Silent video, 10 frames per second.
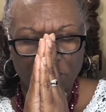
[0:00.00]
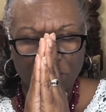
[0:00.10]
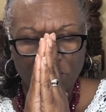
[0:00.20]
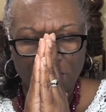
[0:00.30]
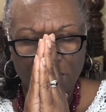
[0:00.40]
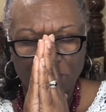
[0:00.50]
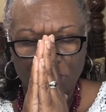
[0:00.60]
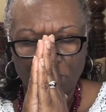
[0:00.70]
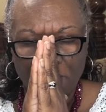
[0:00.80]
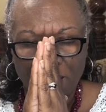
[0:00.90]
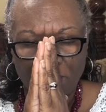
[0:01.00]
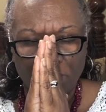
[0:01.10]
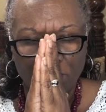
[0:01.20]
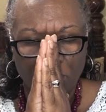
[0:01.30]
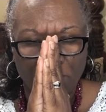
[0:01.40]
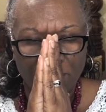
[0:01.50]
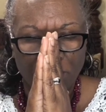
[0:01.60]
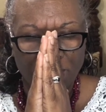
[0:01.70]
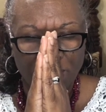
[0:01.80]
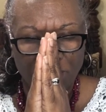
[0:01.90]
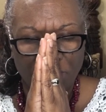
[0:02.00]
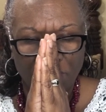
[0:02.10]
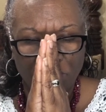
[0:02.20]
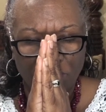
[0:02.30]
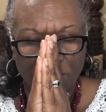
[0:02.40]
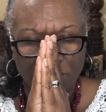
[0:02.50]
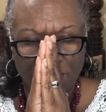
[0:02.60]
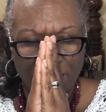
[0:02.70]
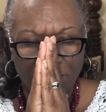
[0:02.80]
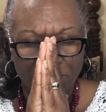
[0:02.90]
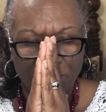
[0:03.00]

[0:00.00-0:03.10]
or change the pattern of the way we live each and every day.